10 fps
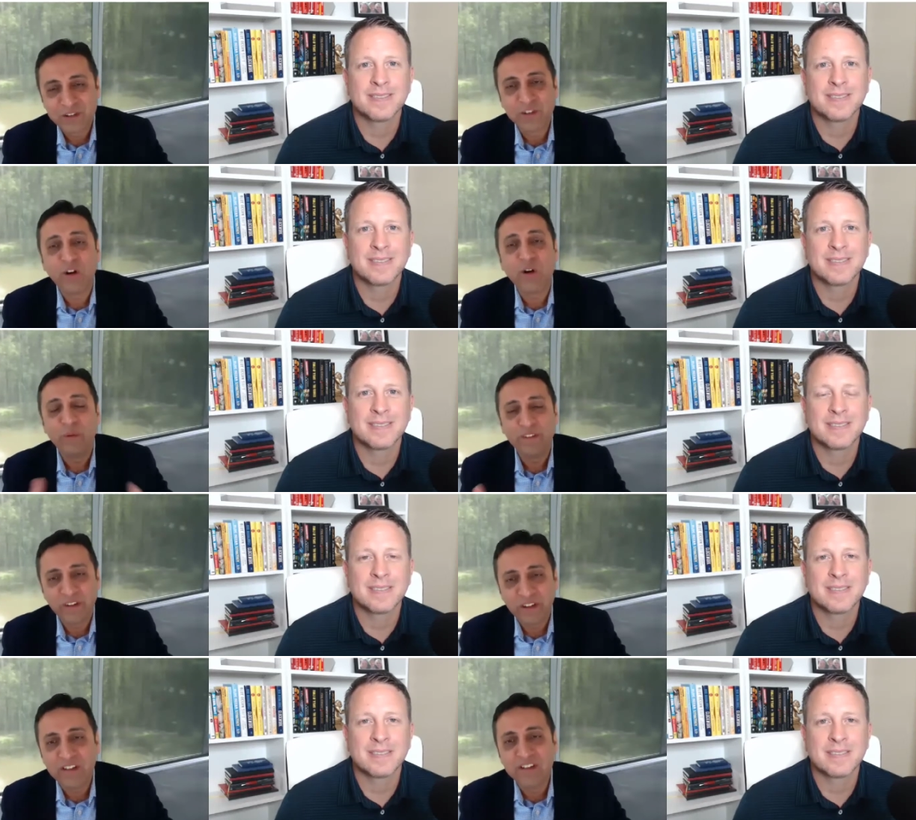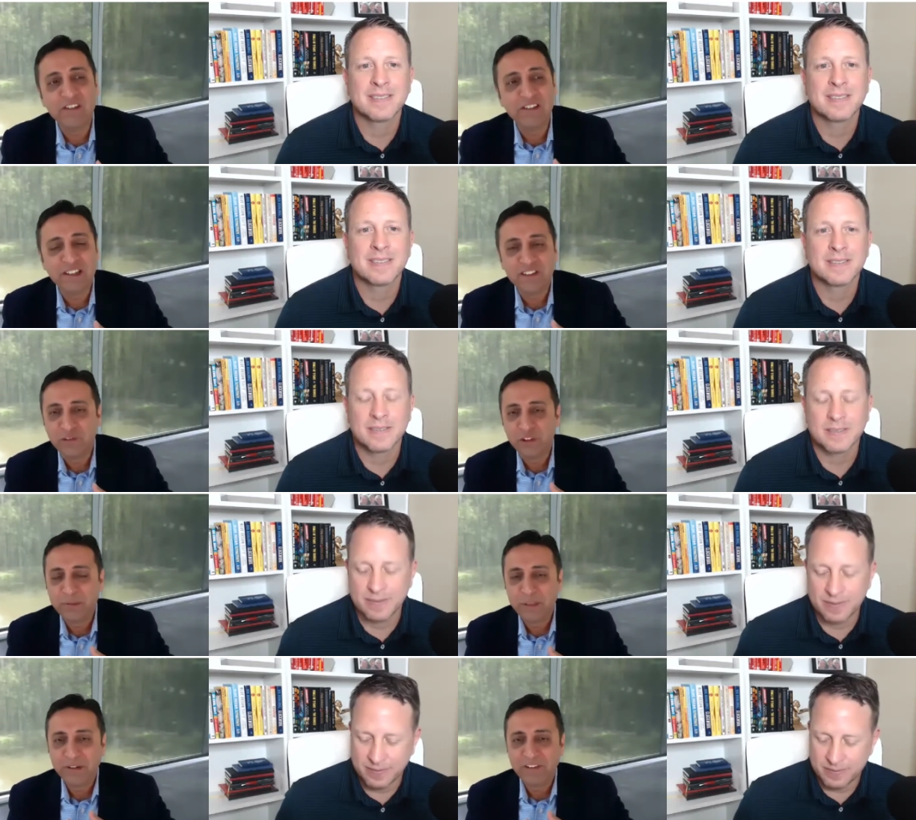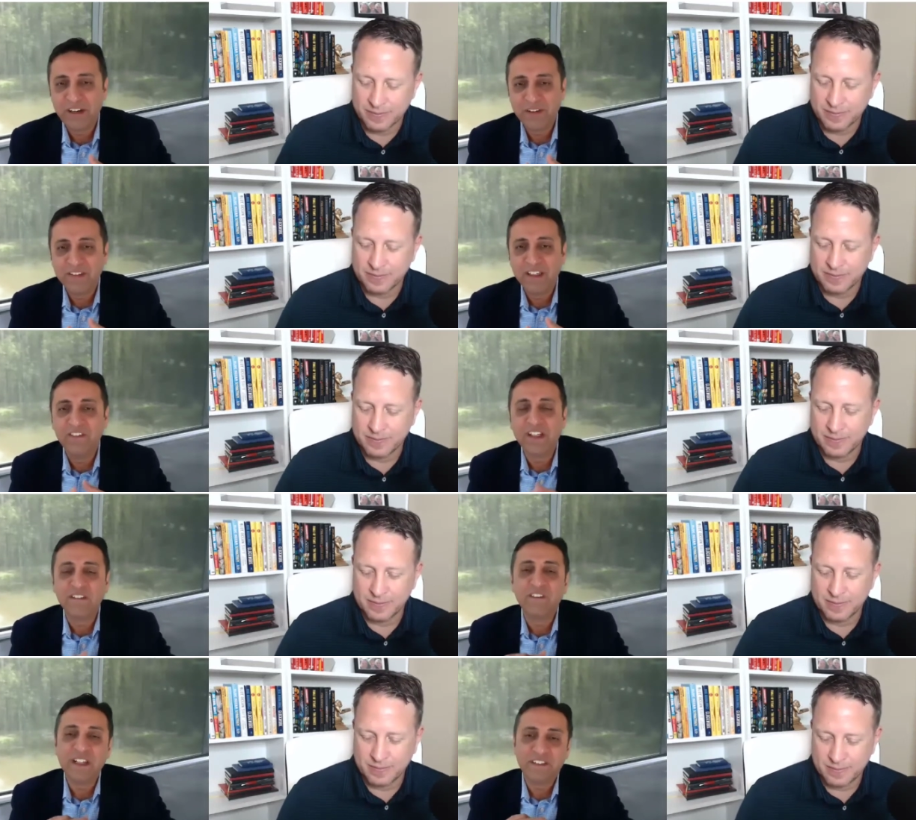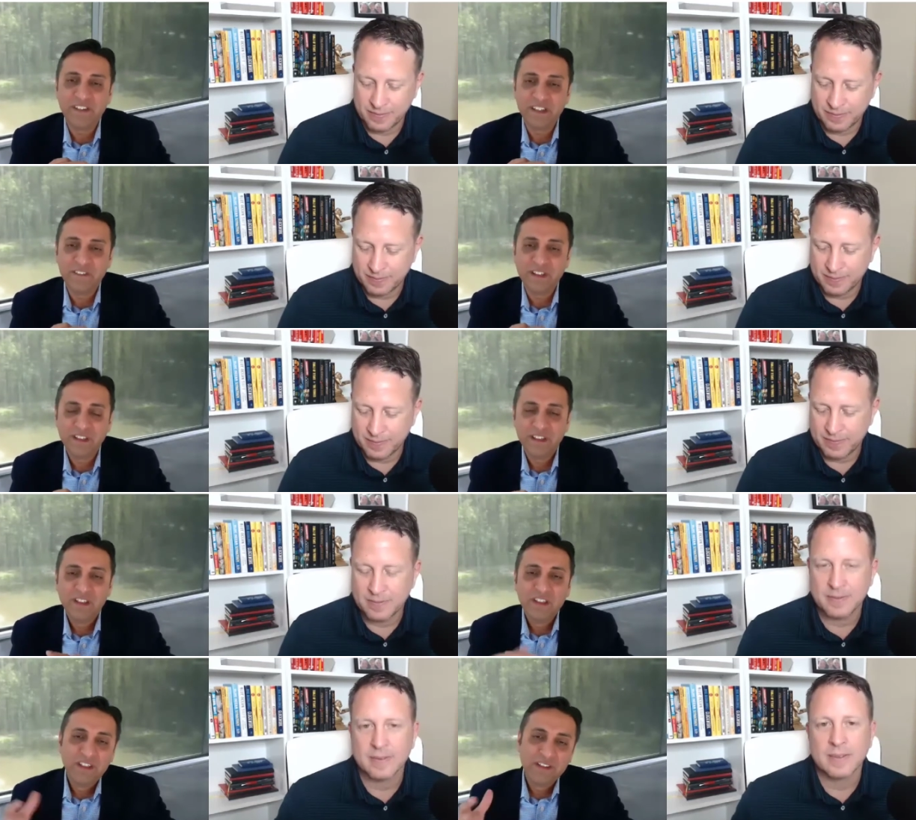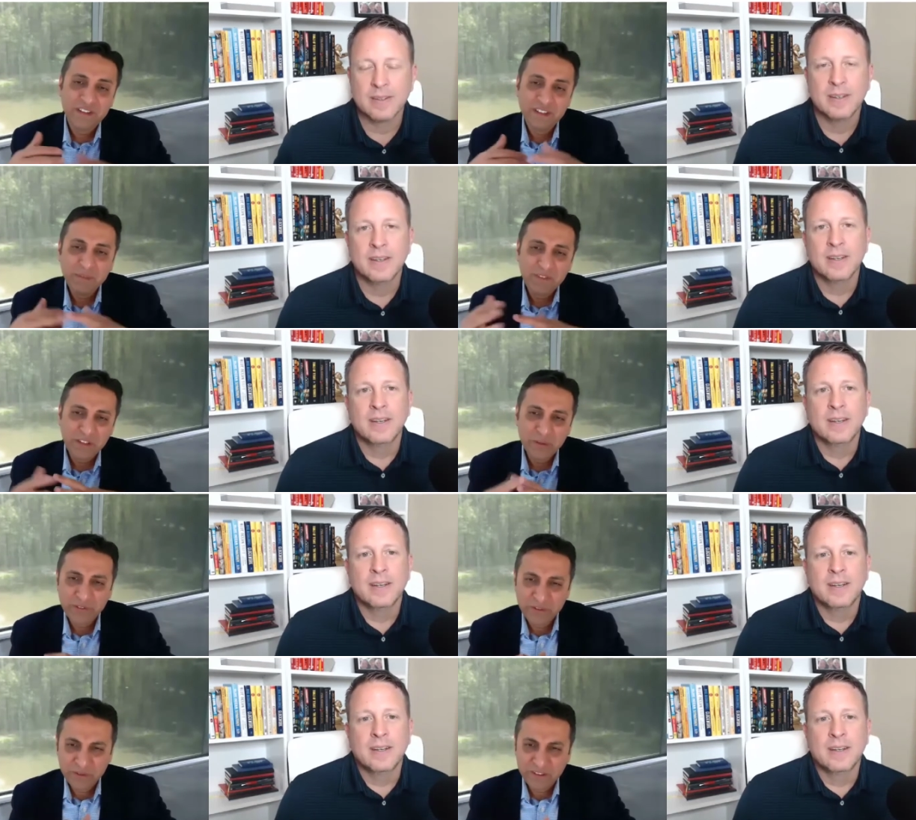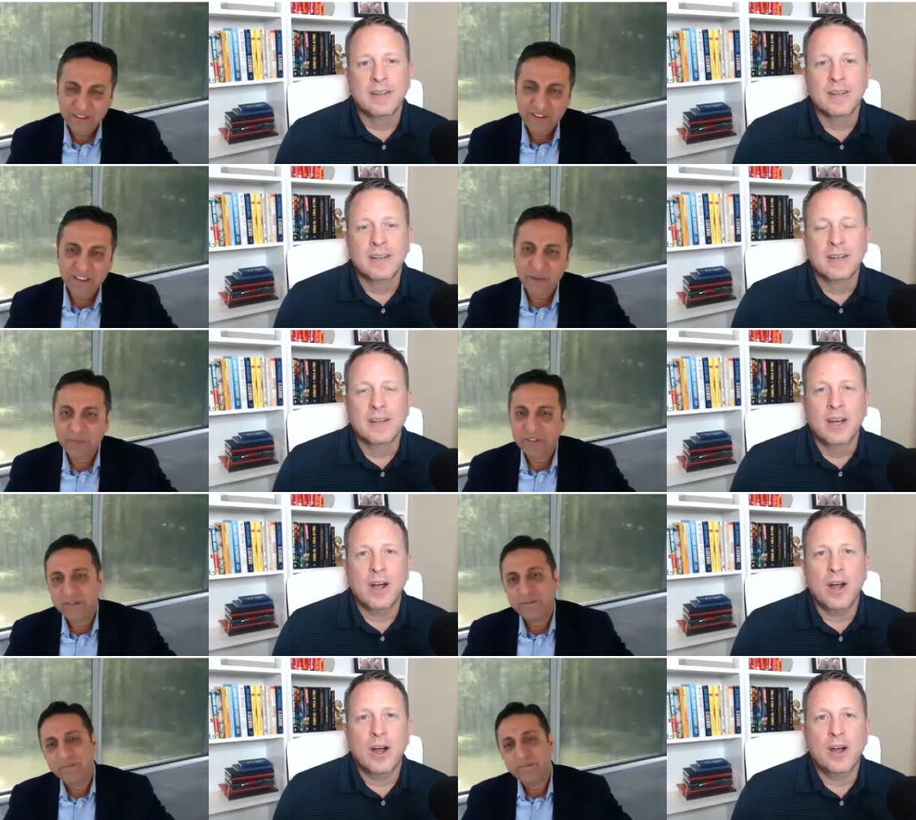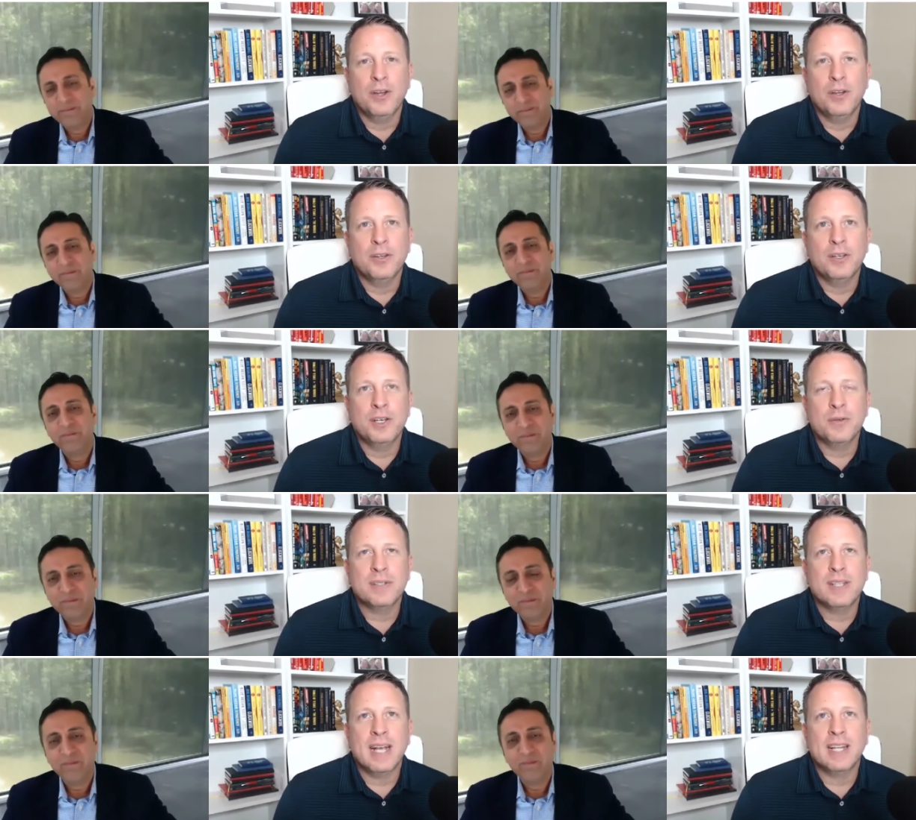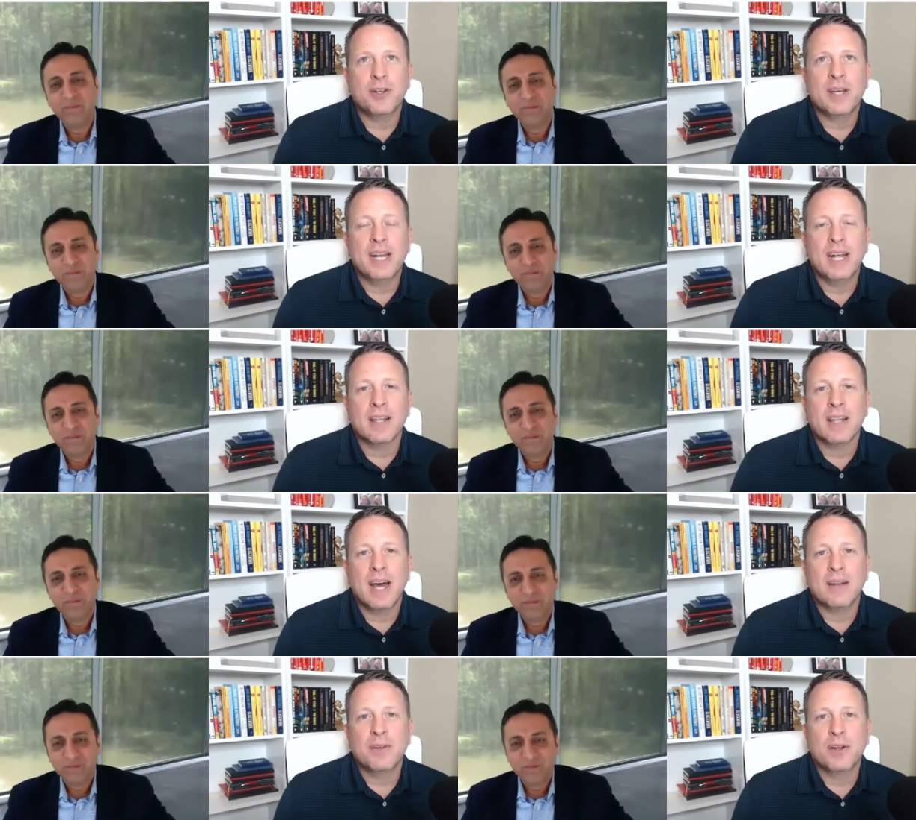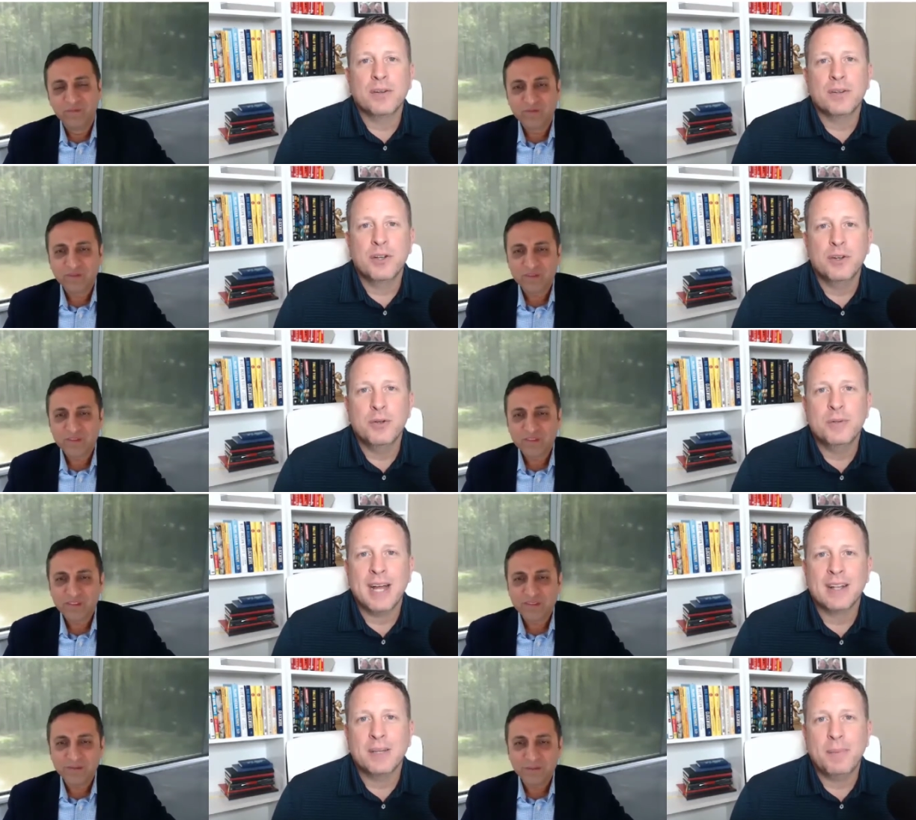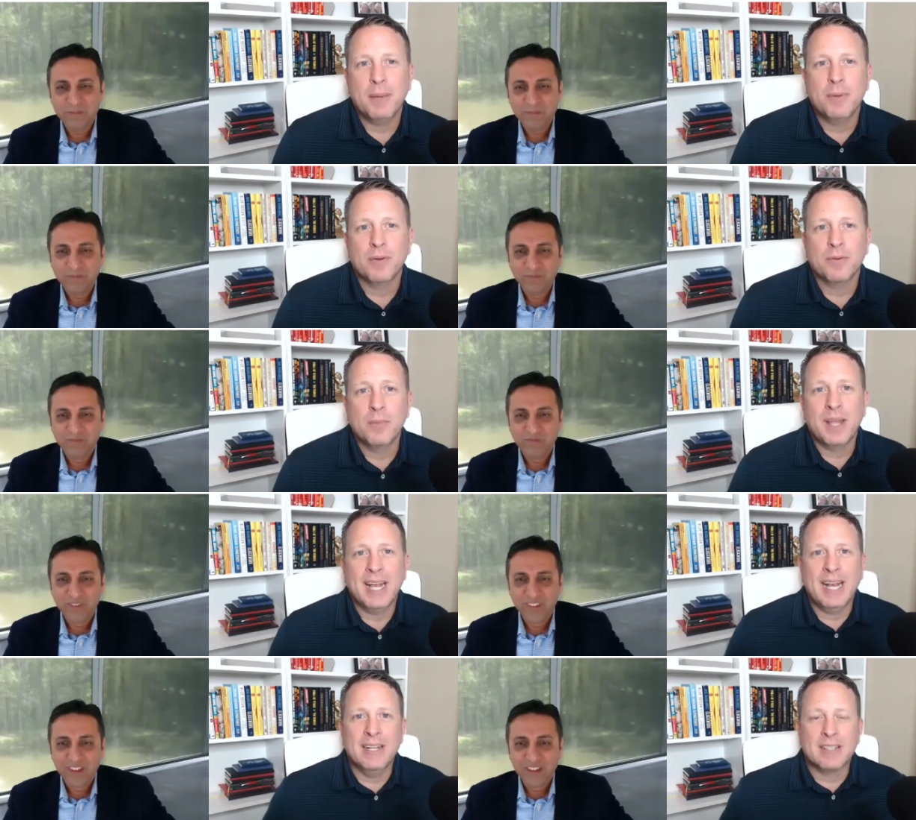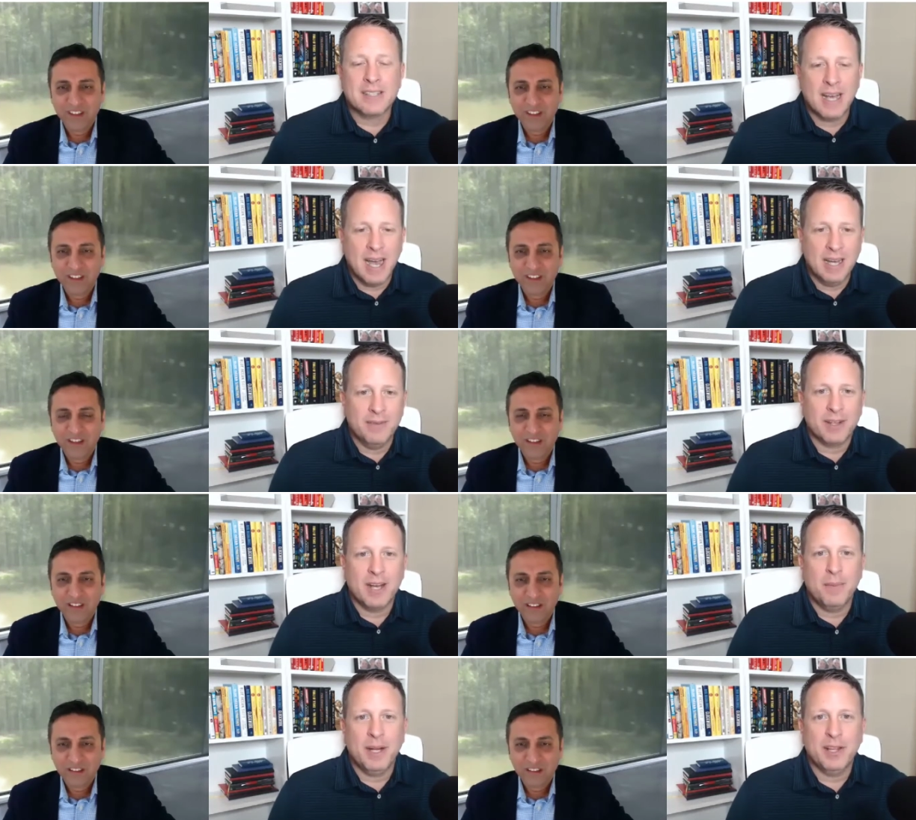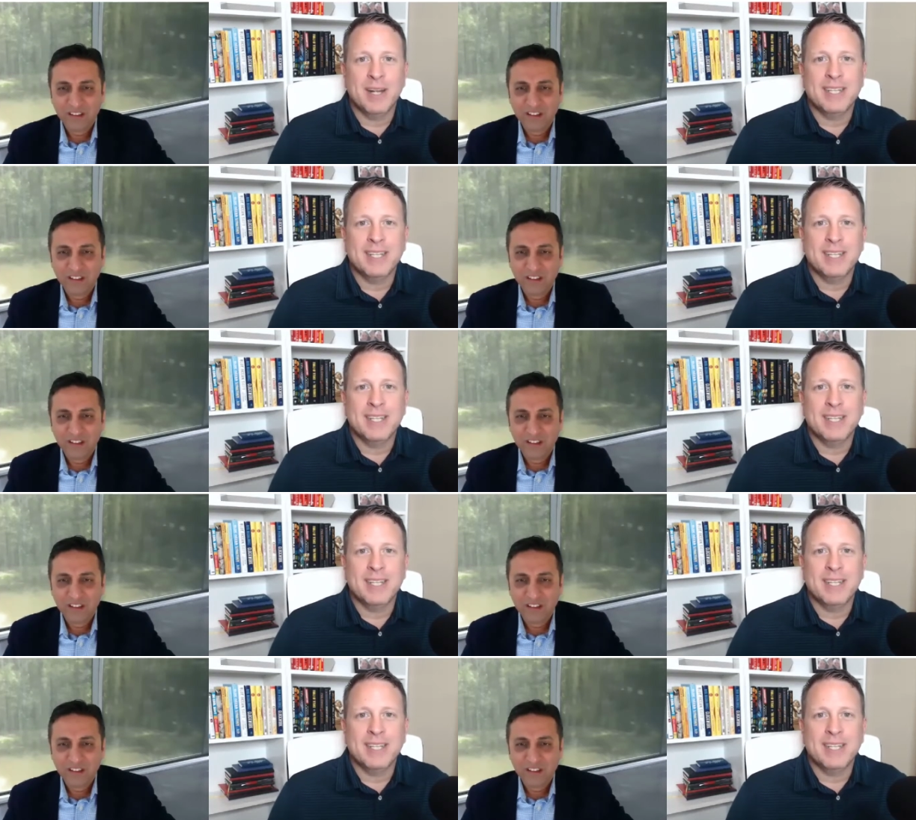Speaker 1: know, so we always continuously interviewing people, trying to see if we can find the right fit. So I think between those two things, I think it helps.
Speaker 2: Are you, did you say that you're getting a lot of your, your new talented people from the inside of the company? They're